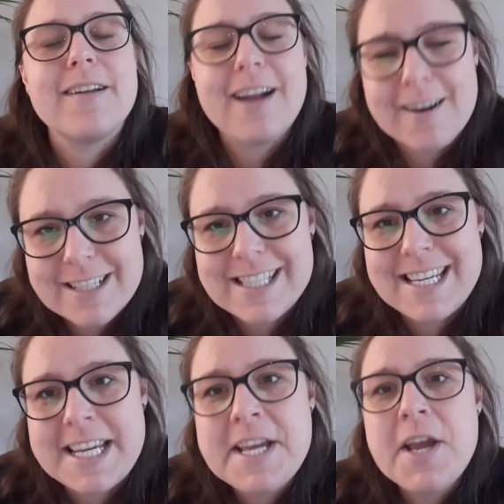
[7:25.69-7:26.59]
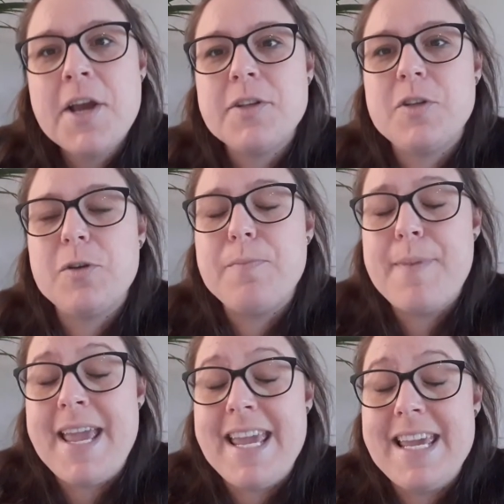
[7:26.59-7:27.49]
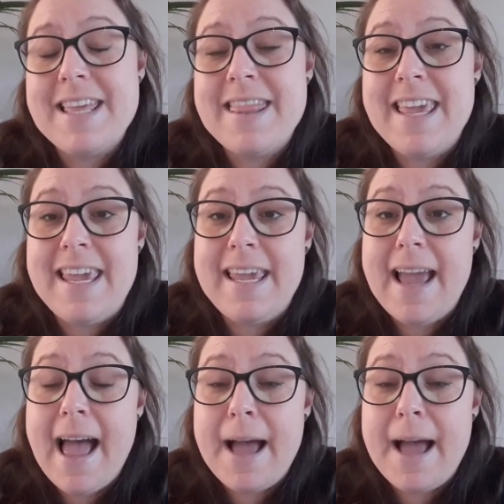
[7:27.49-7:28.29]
currency, to be the